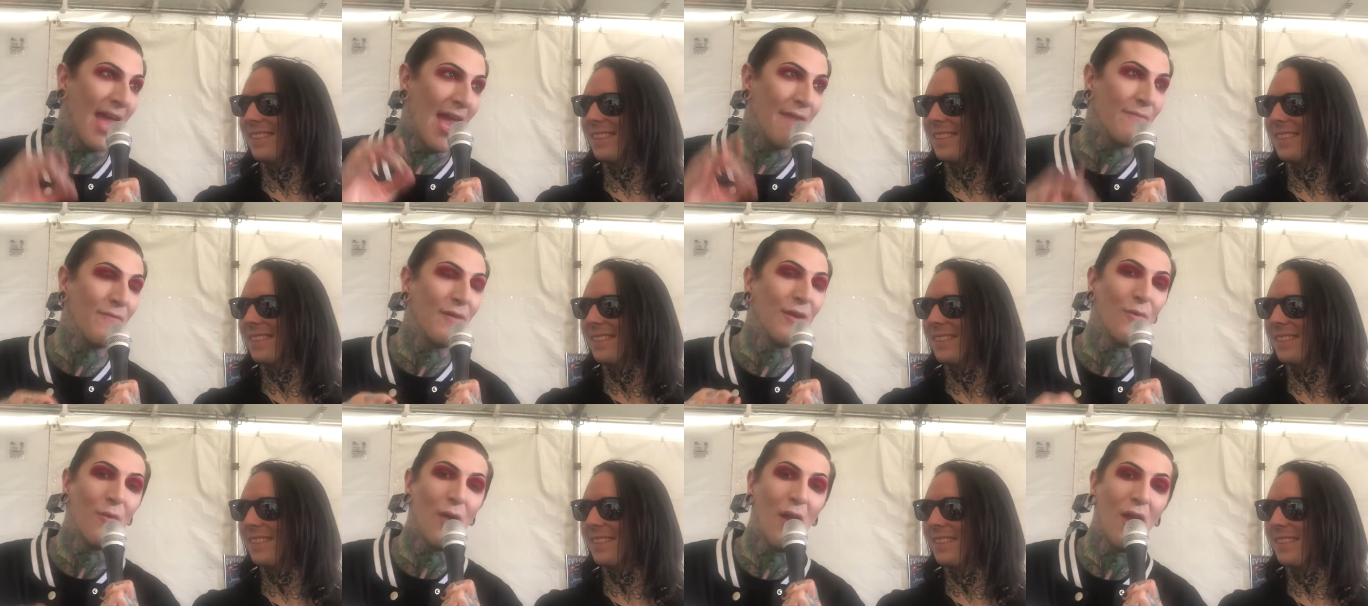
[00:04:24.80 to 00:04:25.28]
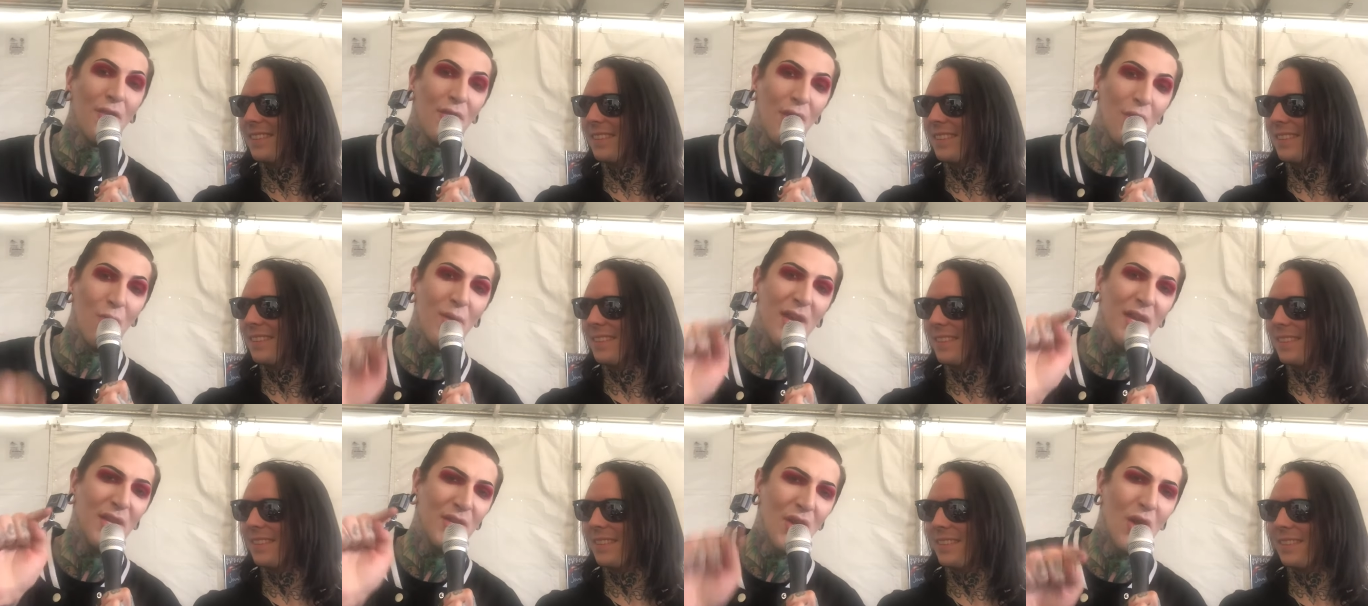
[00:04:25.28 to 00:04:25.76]
Speaker 1: everywhere
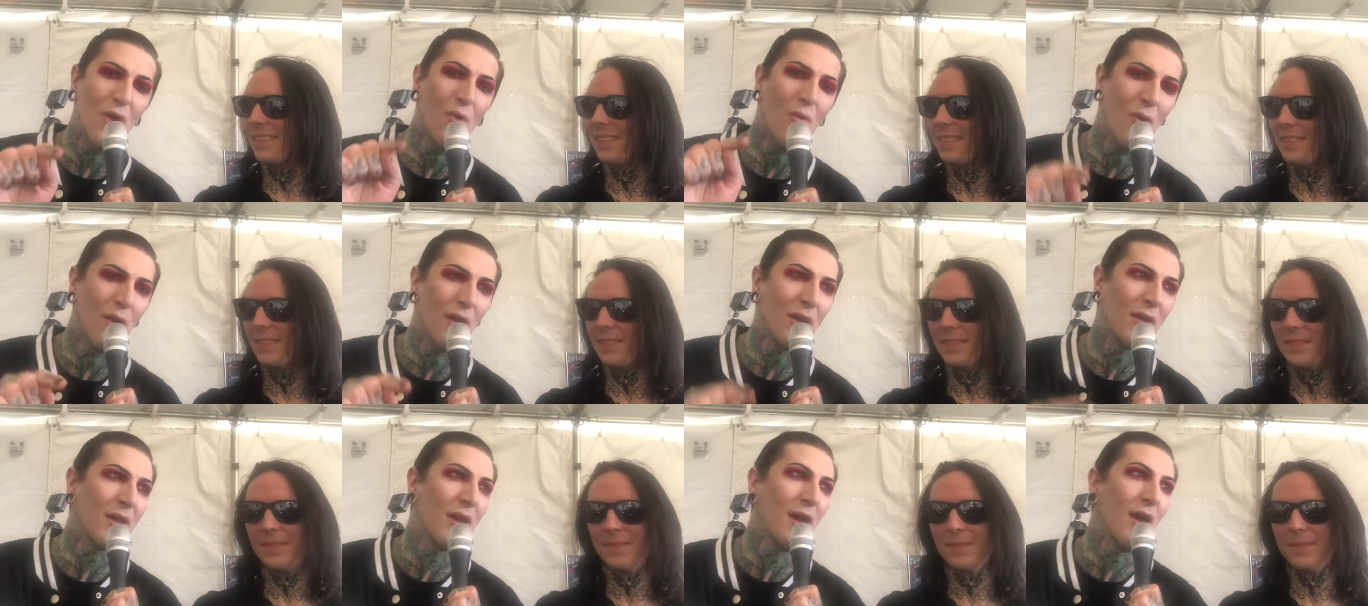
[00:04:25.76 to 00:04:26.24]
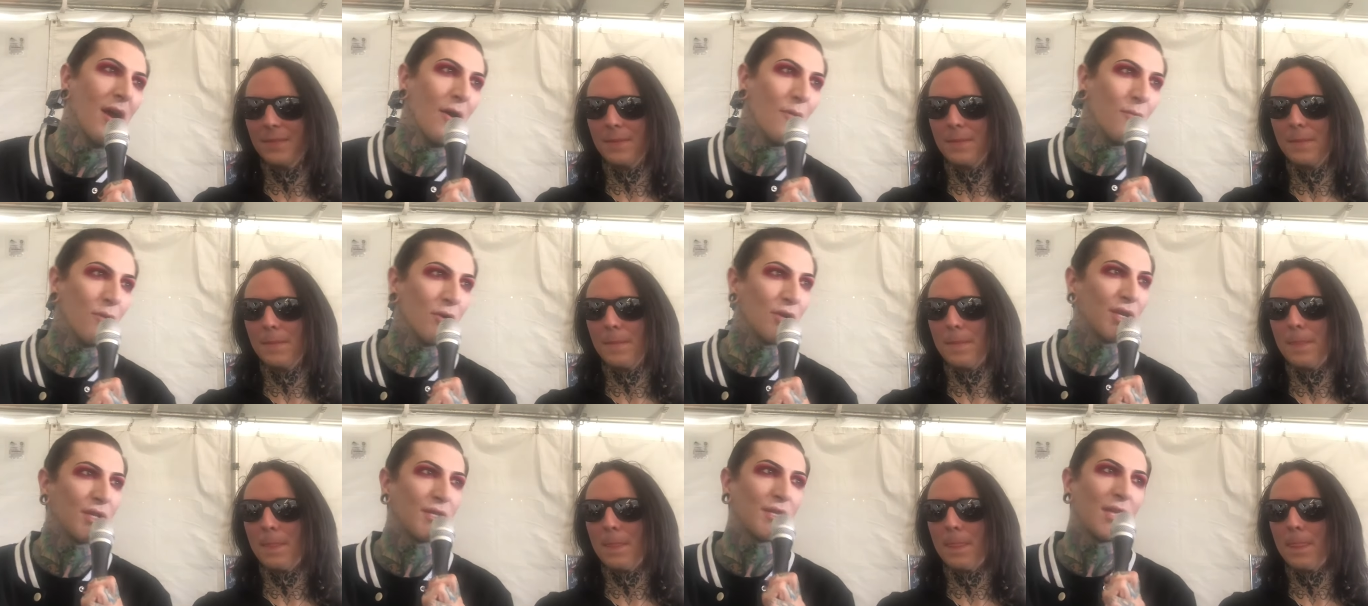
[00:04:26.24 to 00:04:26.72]
that we don't want to
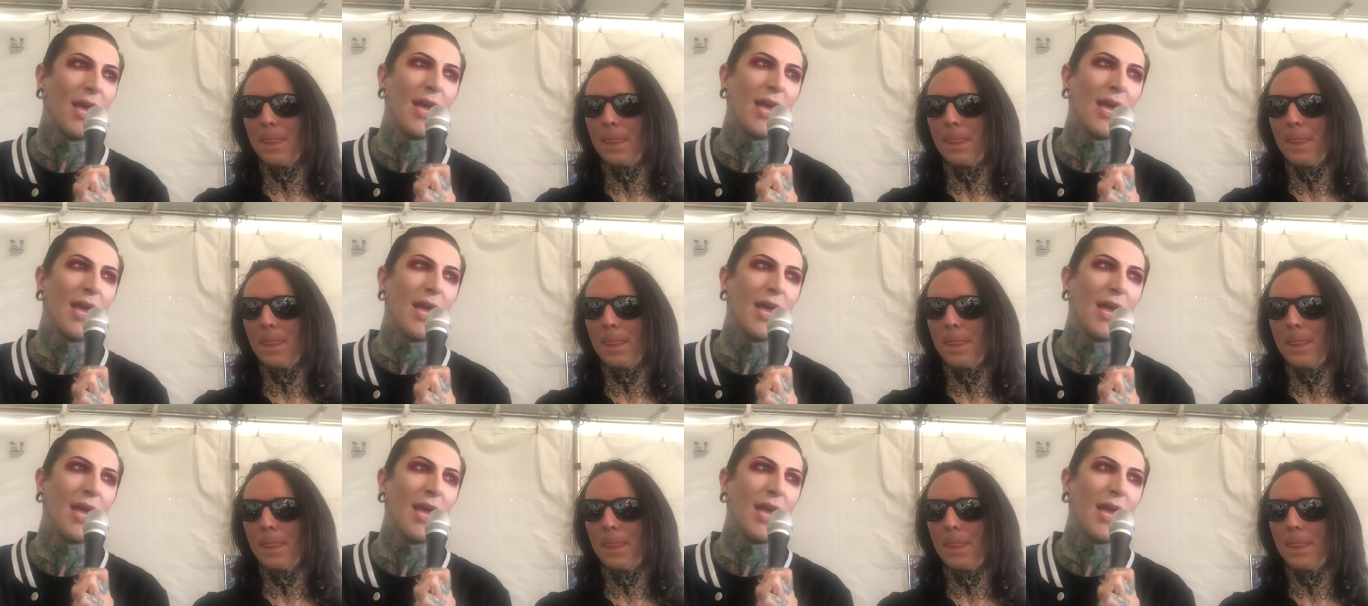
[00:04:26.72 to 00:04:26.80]
go. We're just